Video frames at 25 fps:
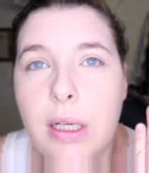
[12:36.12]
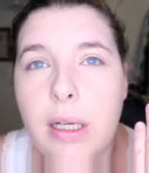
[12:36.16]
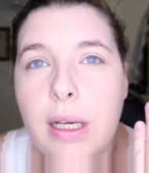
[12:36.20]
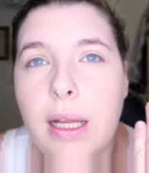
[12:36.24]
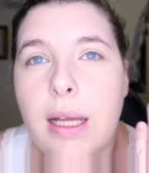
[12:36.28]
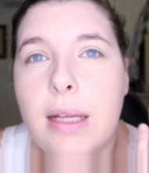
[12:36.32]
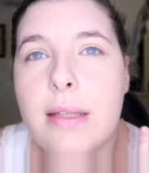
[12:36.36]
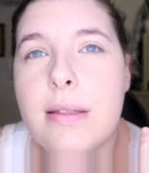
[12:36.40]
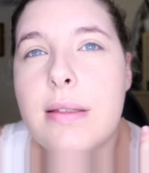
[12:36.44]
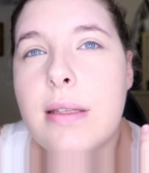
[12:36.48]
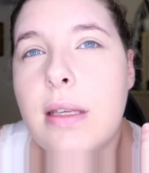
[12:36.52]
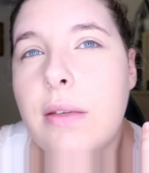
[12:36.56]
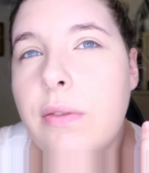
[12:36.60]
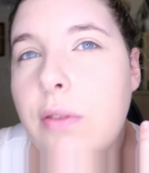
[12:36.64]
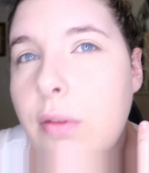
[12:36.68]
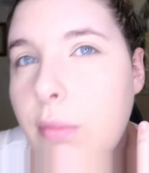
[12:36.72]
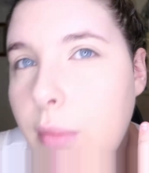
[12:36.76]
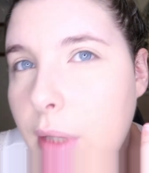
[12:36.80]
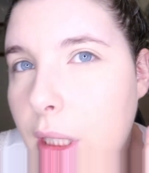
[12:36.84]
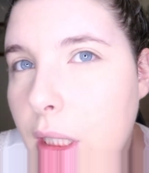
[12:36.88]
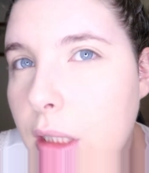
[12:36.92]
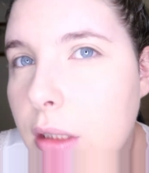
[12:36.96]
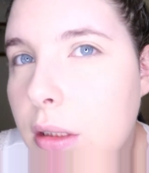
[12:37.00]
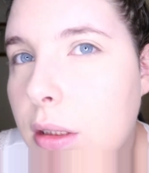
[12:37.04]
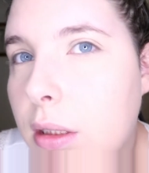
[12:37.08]
it has given
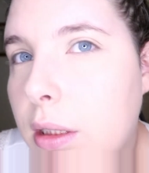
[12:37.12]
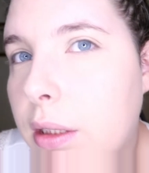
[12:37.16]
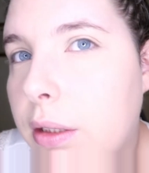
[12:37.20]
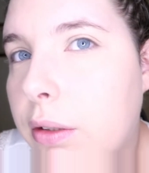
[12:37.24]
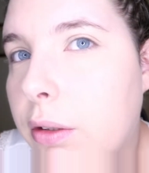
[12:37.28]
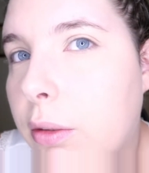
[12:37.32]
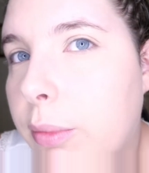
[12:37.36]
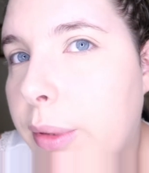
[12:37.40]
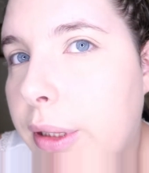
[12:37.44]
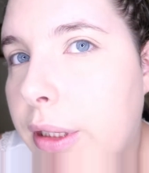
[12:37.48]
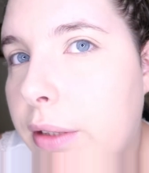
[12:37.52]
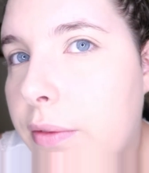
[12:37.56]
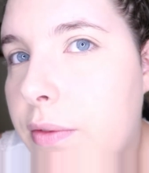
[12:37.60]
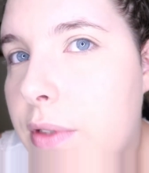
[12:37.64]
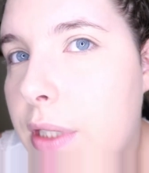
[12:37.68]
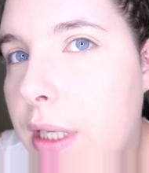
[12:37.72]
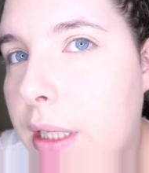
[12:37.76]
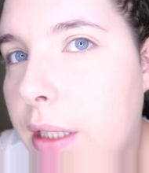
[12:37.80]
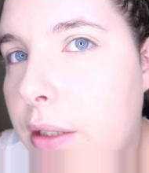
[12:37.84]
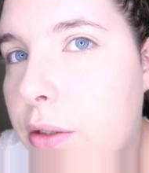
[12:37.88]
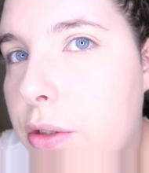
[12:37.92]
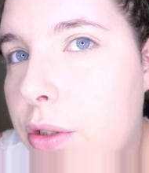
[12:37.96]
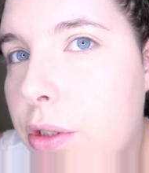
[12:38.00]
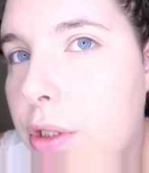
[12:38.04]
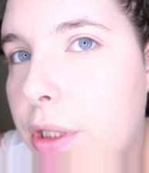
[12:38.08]
me a little bit of
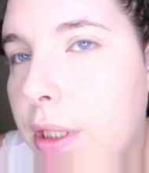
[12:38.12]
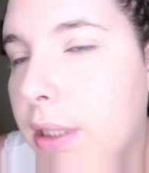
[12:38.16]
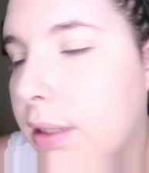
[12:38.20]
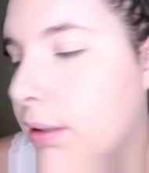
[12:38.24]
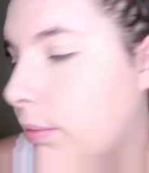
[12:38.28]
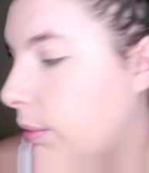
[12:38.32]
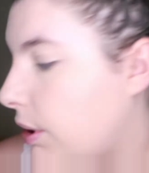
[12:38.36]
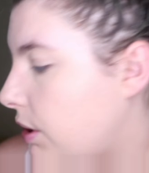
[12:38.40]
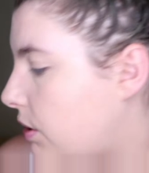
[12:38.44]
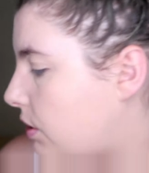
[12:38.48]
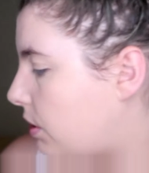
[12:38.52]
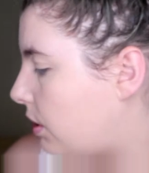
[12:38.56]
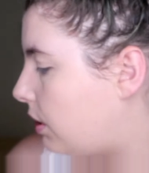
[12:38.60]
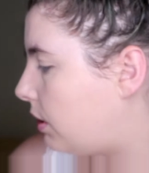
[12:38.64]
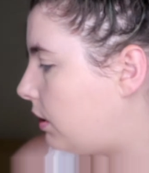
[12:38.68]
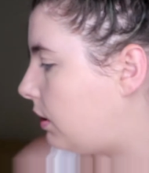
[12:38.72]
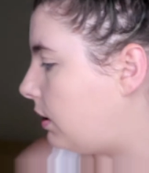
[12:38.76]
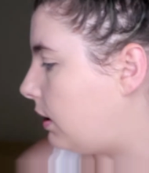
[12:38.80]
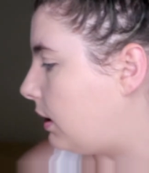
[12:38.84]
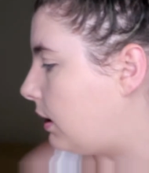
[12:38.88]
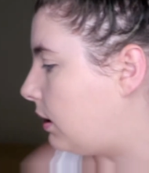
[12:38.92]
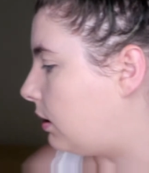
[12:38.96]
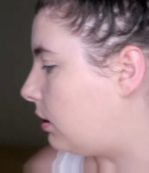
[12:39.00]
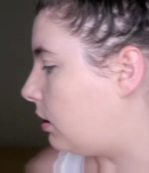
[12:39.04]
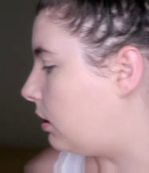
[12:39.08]
texture. Let me turn
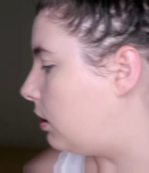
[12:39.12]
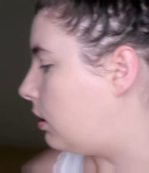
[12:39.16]
down